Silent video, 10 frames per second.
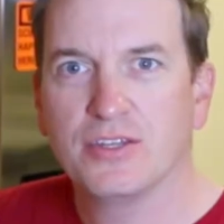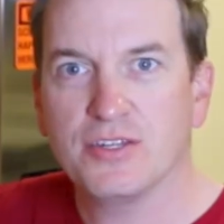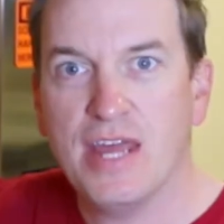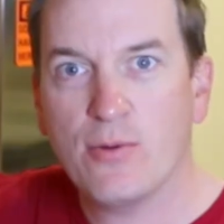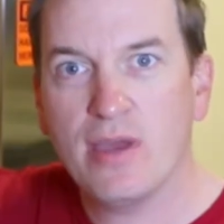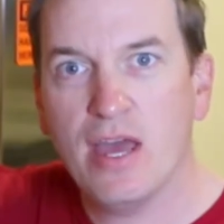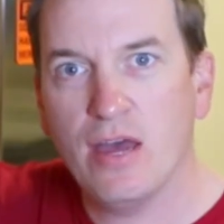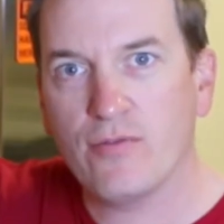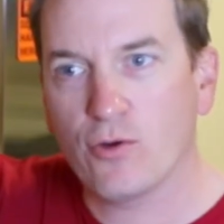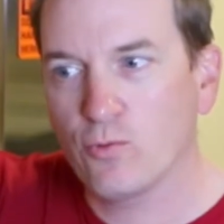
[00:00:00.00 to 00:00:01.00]
So now we
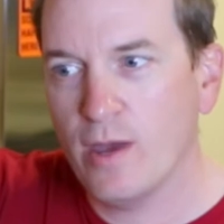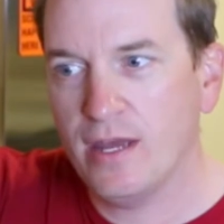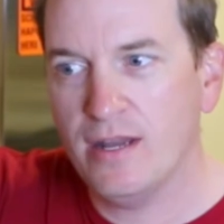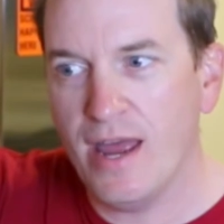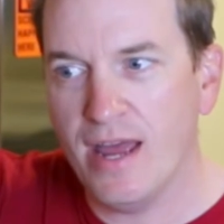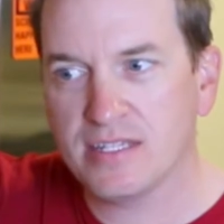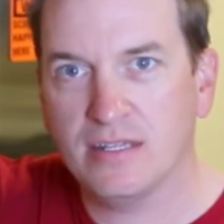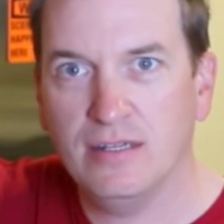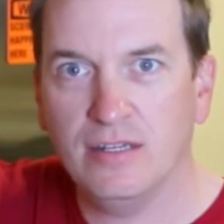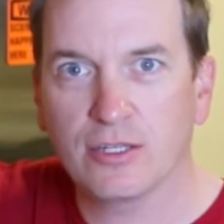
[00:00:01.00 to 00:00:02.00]
have our red
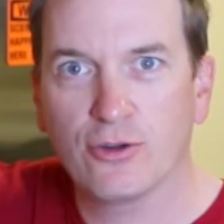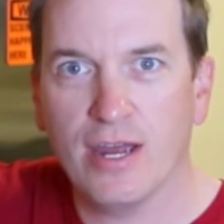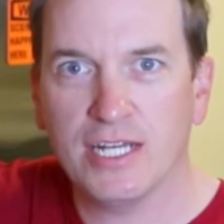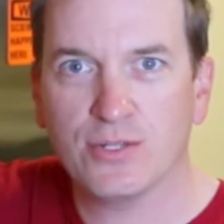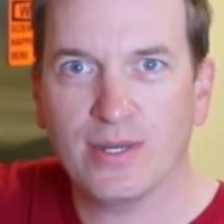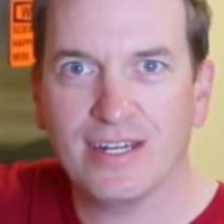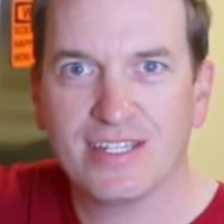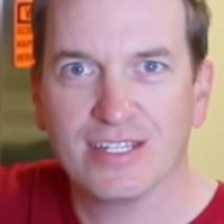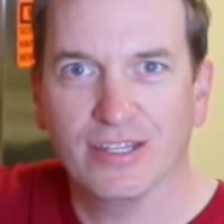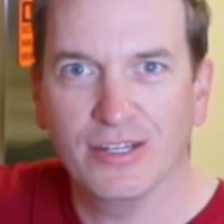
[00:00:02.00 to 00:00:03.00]
acid in the graduated
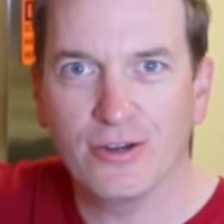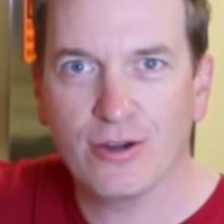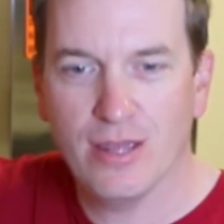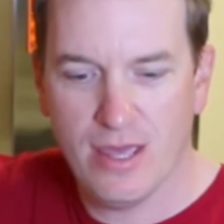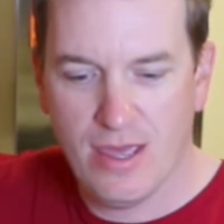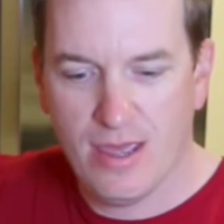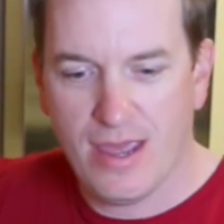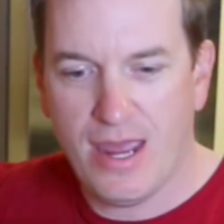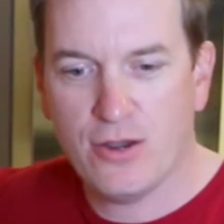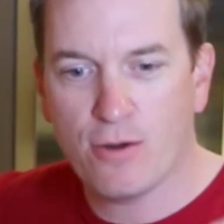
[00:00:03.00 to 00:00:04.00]
cylinder
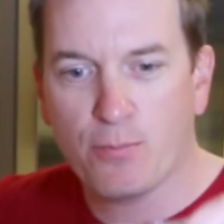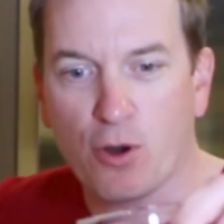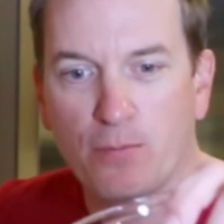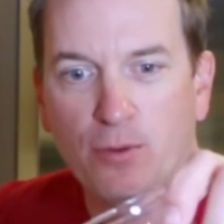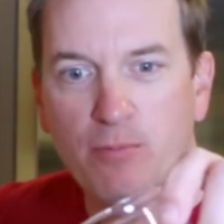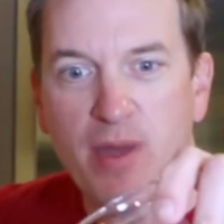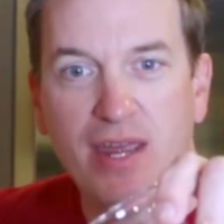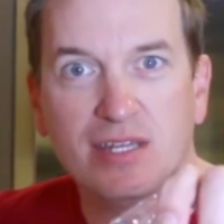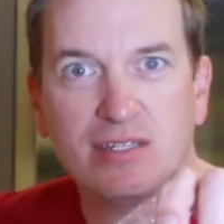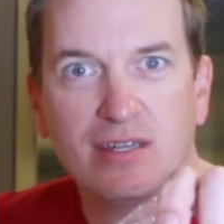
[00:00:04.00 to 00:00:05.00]
and our purple
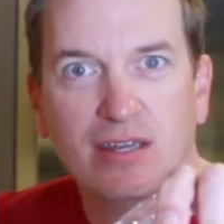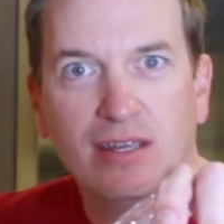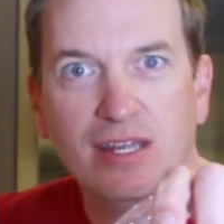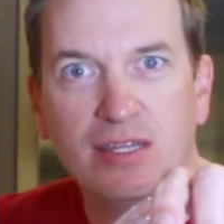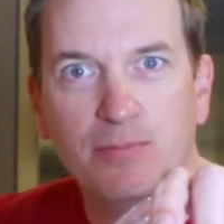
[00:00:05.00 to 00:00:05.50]
base in the